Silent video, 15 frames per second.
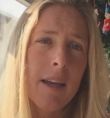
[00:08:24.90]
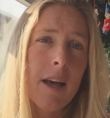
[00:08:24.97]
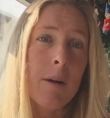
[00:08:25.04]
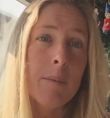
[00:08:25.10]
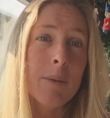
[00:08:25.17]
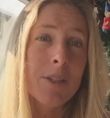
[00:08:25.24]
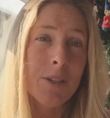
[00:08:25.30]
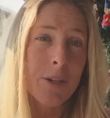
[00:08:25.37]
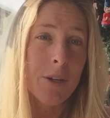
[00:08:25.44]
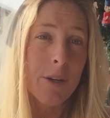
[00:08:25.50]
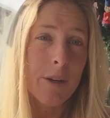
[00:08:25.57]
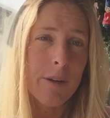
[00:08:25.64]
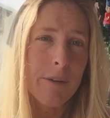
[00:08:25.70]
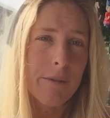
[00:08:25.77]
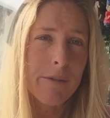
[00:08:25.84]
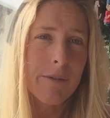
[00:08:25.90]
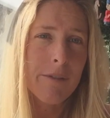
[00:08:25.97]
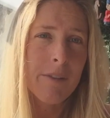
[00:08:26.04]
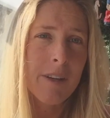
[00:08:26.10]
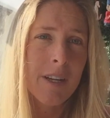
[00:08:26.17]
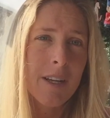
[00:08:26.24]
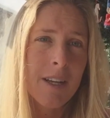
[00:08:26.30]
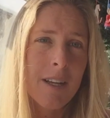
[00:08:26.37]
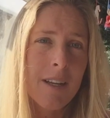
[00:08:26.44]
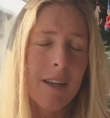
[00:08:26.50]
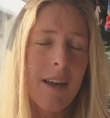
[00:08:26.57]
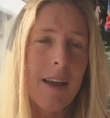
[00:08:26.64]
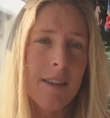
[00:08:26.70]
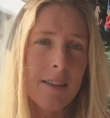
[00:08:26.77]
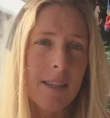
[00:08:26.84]
observe,
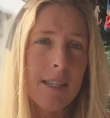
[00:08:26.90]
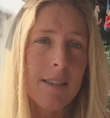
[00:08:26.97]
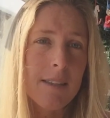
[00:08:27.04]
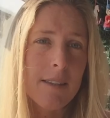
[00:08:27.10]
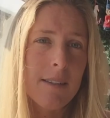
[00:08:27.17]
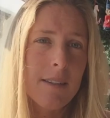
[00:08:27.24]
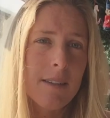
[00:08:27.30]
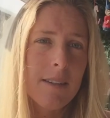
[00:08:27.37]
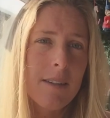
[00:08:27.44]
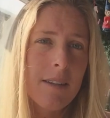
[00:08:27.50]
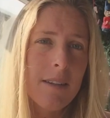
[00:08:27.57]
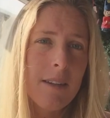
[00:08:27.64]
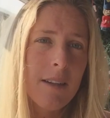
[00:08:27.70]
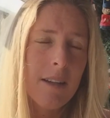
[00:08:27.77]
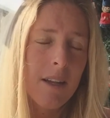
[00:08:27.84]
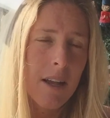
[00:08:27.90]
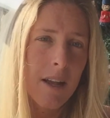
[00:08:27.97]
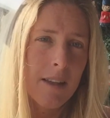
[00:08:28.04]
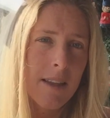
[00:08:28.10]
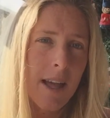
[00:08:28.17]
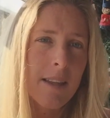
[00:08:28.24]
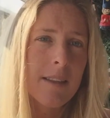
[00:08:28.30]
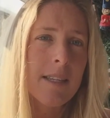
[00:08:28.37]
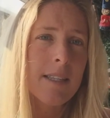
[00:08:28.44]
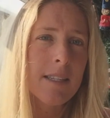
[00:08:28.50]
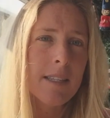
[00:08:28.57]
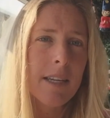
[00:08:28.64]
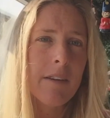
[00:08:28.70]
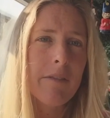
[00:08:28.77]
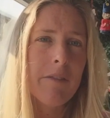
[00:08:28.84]
and listen. And that
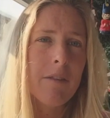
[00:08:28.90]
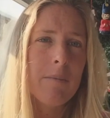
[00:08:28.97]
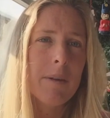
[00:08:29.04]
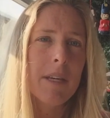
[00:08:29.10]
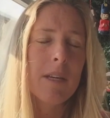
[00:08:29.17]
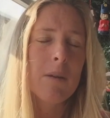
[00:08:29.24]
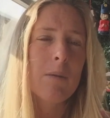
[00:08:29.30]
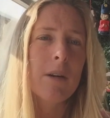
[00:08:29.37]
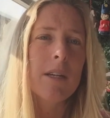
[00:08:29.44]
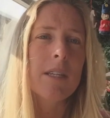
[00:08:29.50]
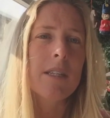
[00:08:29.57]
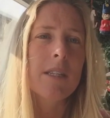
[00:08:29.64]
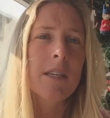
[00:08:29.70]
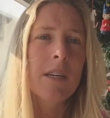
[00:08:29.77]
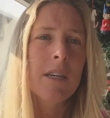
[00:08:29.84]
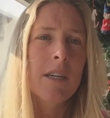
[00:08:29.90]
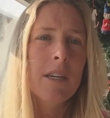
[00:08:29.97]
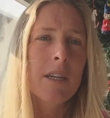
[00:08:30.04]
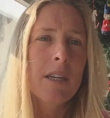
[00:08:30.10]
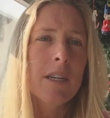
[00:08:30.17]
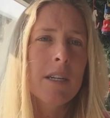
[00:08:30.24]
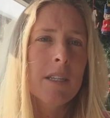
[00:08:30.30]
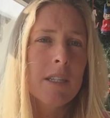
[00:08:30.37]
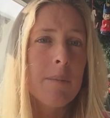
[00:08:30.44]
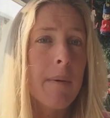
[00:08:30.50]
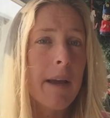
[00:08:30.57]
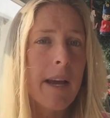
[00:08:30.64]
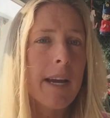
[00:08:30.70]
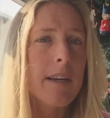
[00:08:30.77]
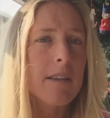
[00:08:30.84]
listening for me was to my
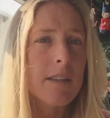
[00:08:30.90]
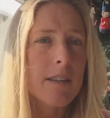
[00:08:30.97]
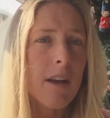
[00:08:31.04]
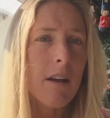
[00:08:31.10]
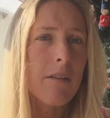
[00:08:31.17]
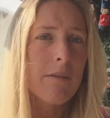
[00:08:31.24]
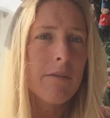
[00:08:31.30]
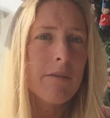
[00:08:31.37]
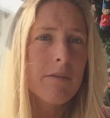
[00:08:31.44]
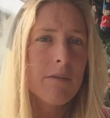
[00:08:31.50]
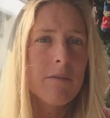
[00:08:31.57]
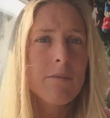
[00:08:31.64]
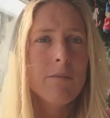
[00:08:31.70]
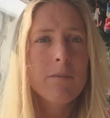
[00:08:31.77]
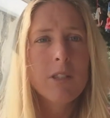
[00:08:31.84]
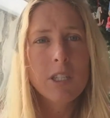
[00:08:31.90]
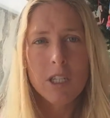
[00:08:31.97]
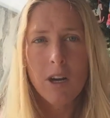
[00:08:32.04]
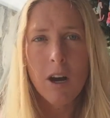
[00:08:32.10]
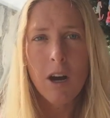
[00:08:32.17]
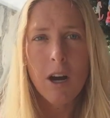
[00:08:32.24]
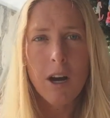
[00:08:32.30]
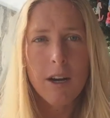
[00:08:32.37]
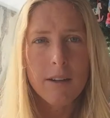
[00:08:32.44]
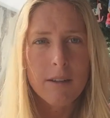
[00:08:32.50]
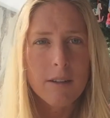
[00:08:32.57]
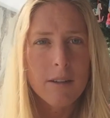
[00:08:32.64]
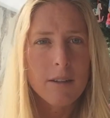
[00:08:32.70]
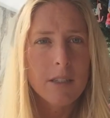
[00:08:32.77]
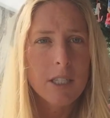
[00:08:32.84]
higher self, to God,
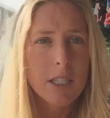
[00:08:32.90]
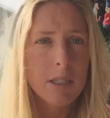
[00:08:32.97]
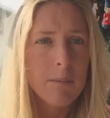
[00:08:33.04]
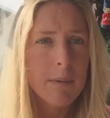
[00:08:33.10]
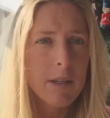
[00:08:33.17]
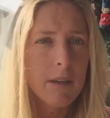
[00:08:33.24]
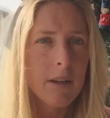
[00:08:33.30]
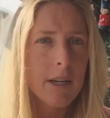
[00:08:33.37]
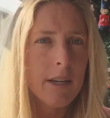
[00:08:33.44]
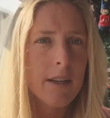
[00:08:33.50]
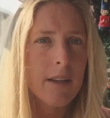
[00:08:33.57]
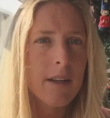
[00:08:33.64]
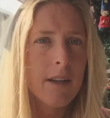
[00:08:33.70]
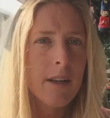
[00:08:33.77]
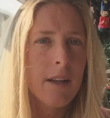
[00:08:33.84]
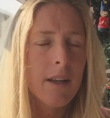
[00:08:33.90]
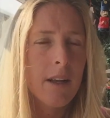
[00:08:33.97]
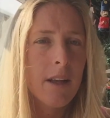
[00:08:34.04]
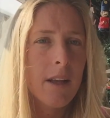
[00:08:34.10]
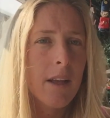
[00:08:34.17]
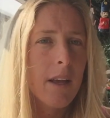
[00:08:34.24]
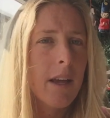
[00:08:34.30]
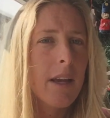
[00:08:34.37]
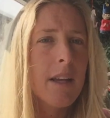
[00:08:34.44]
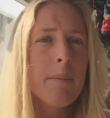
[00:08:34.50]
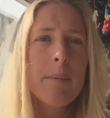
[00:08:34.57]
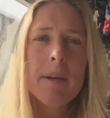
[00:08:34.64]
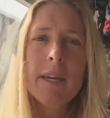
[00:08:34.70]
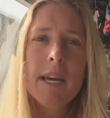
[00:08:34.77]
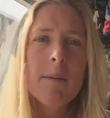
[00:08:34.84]
to spirit. And it
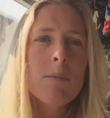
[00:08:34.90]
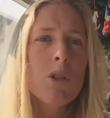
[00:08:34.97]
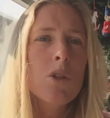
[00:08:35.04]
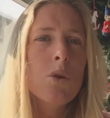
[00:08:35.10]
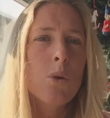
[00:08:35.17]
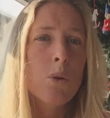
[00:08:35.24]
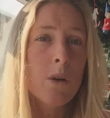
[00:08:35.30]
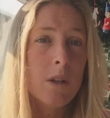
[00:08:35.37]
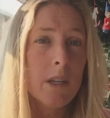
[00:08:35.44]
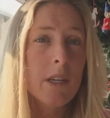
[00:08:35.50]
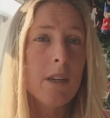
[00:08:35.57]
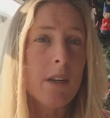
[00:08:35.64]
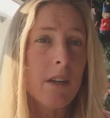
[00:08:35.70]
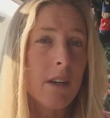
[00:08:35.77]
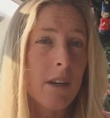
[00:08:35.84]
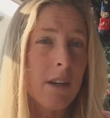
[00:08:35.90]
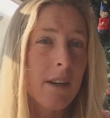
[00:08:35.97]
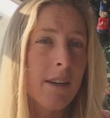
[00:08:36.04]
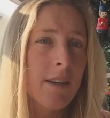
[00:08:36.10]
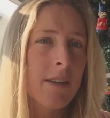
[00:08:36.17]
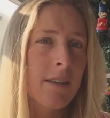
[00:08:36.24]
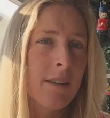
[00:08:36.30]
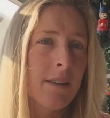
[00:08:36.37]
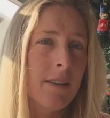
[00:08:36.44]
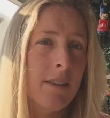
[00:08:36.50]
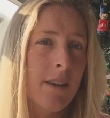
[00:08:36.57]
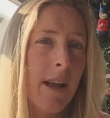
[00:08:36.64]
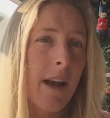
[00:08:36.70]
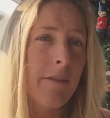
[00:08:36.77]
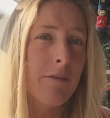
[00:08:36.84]
became so clear
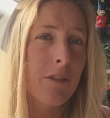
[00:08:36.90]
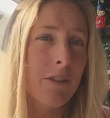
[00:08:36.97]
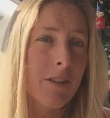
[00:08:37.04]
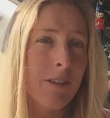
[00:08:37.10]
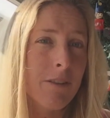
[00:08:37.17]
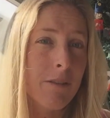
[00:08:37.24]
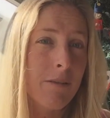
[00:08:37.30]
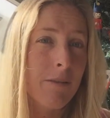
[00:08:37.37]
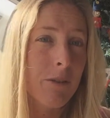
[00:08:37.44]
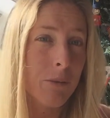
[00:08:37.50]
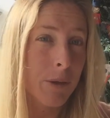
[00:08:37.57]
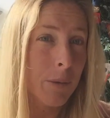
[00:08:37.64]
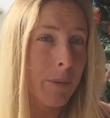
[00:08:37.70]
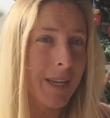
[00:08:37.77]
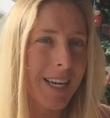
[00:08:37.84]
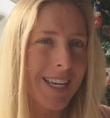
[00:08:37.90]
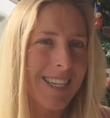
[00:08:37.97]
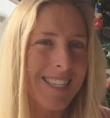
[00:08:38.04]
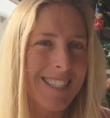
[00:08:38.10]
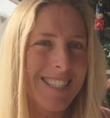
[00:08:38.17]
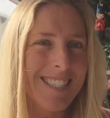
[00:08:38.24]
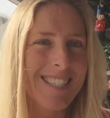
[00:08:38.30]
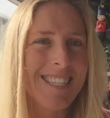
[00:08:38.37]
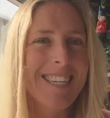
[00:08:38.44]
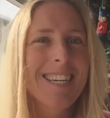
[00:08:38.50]
after 3 weeks